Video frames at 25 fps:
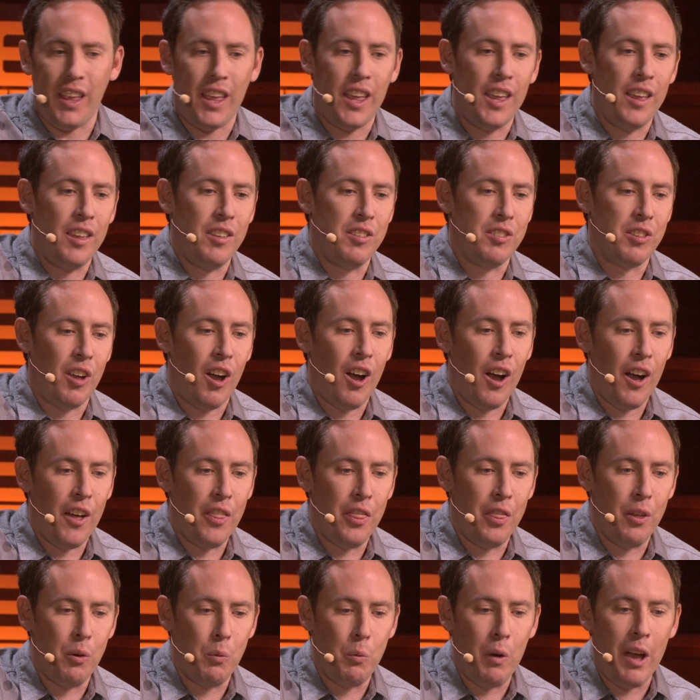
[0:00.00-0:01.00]
is
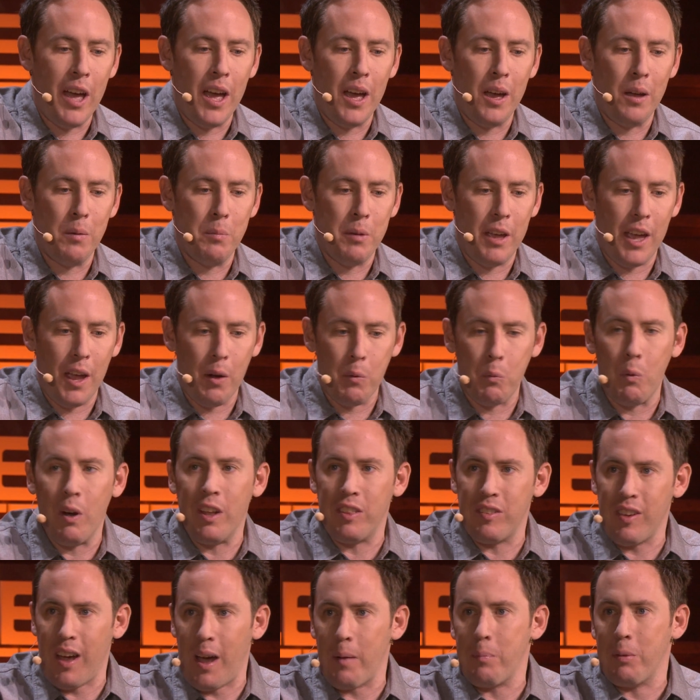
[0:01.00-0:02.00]
on the web and
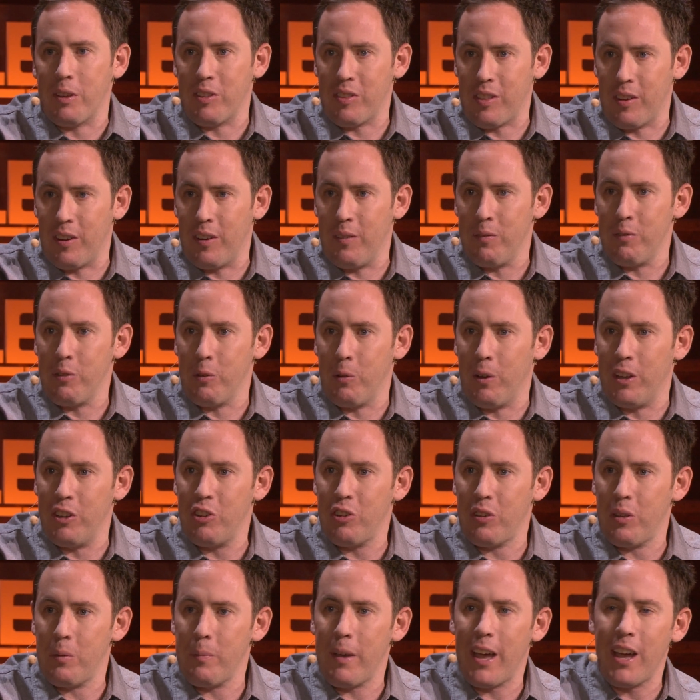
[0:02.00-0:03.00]
what topics they're
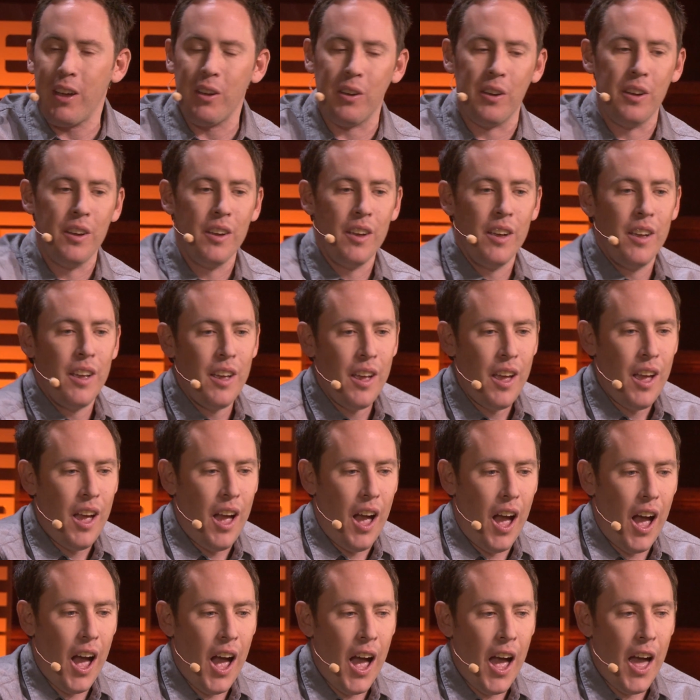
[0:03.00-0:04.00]
influential about.
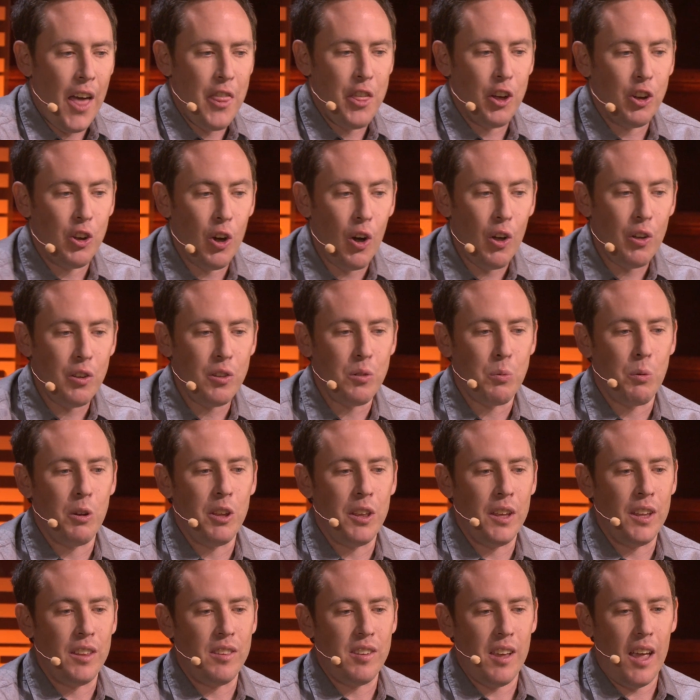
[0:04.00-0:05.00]
The goal is
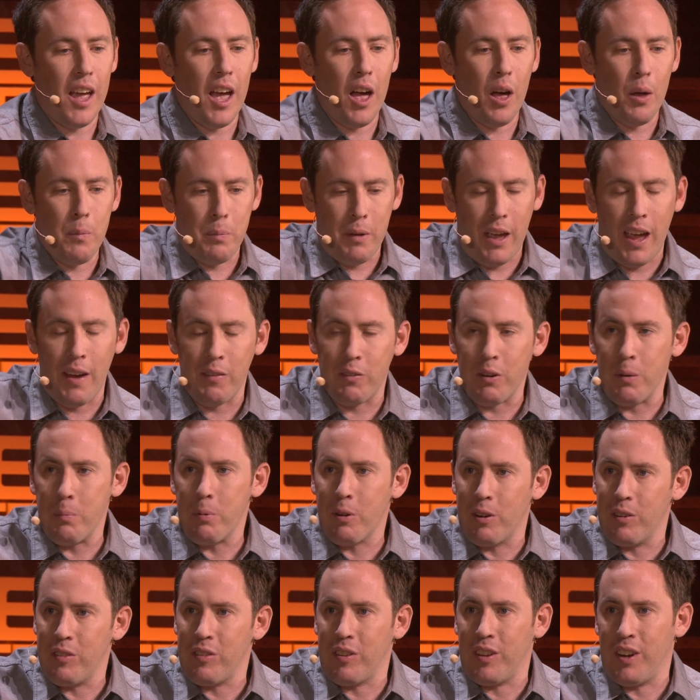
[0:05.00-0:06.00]
really to help every
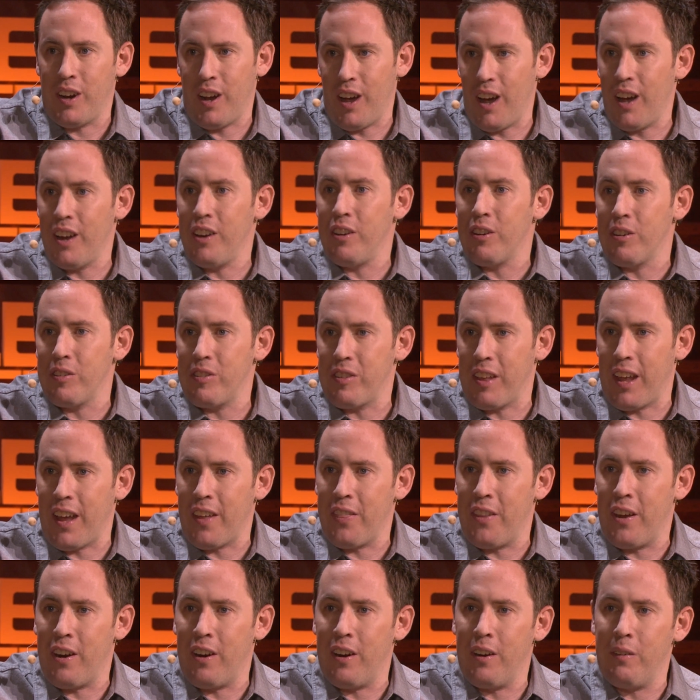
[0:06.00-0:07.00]
person
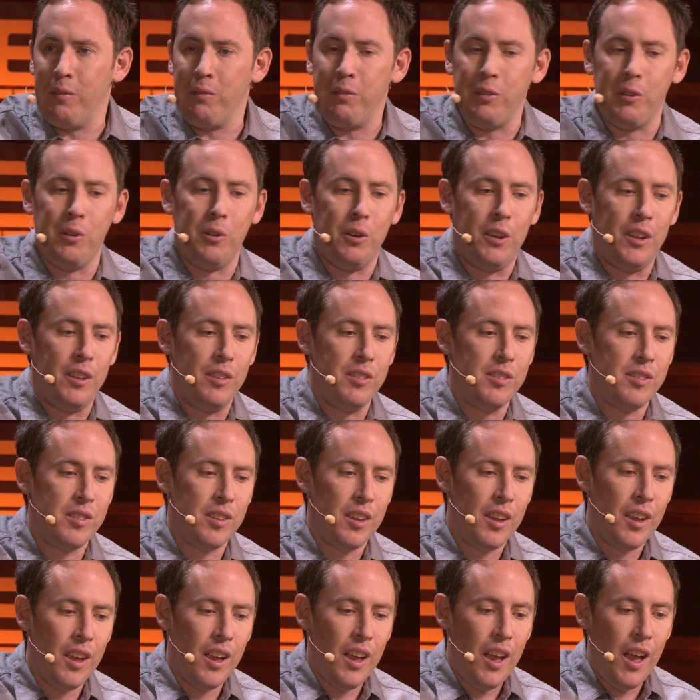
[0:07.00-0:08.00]
understand their influence,
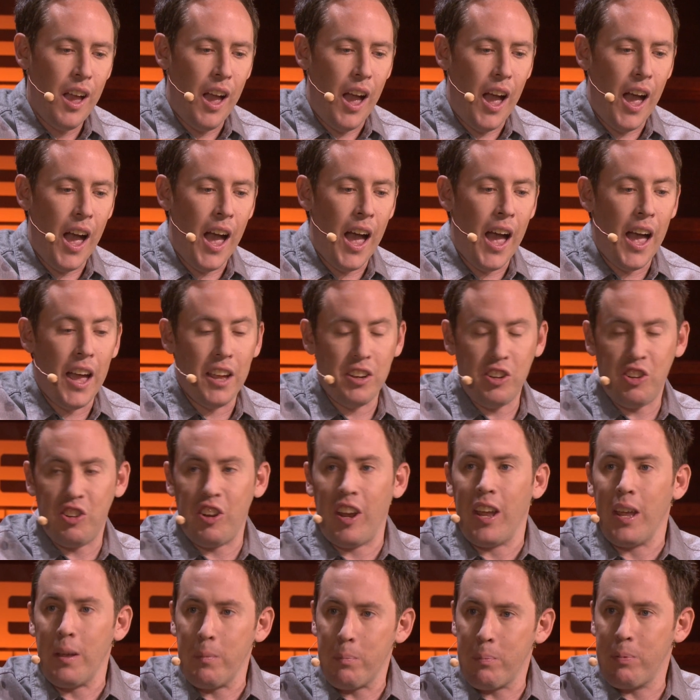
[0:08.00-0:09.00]

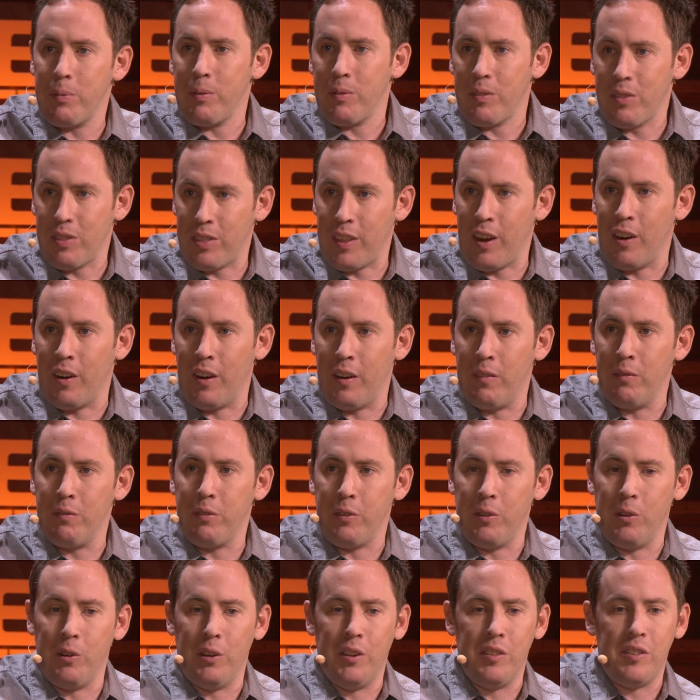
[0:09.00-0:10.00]
shape their
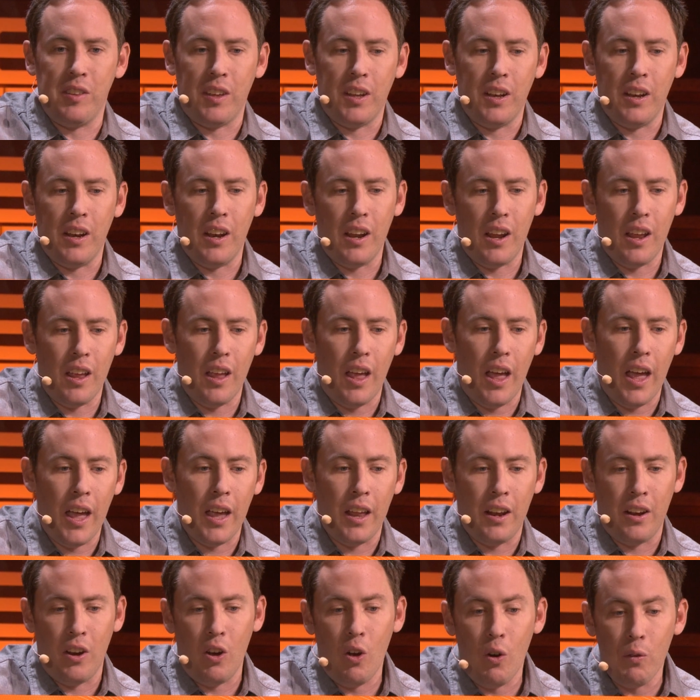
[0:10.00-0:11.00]
influence,
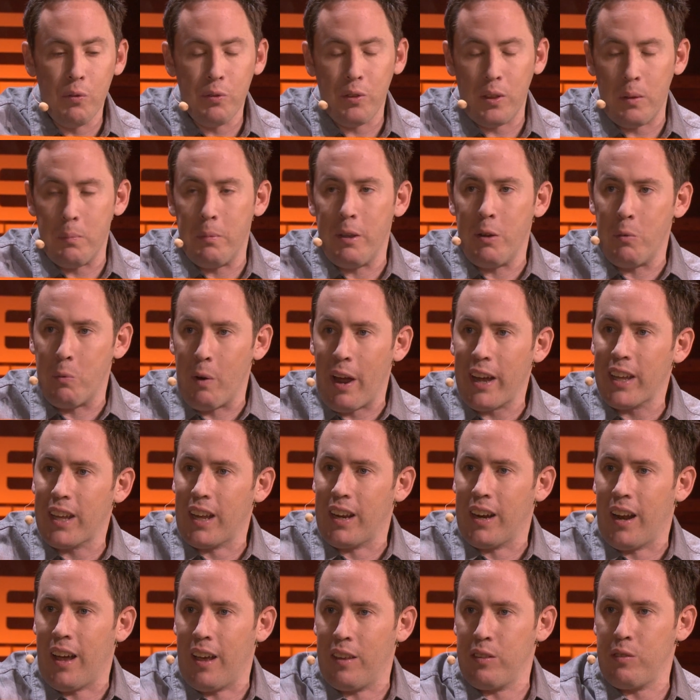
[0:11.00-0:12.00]
and hopefully be
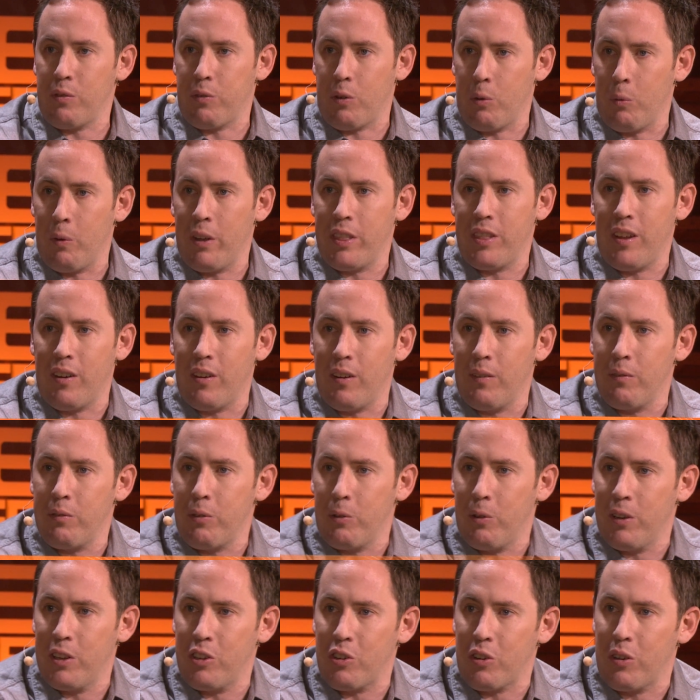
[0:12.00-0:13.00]
recognized for what they're
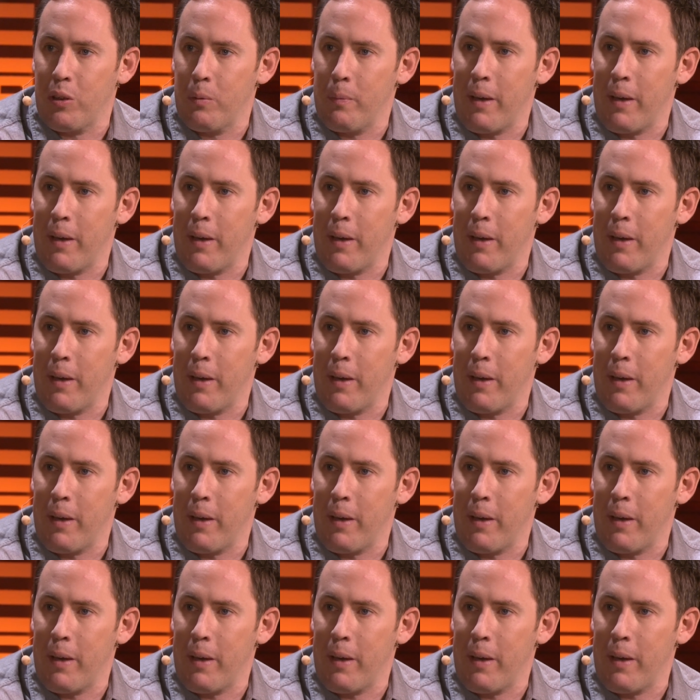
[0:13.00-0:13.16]
influential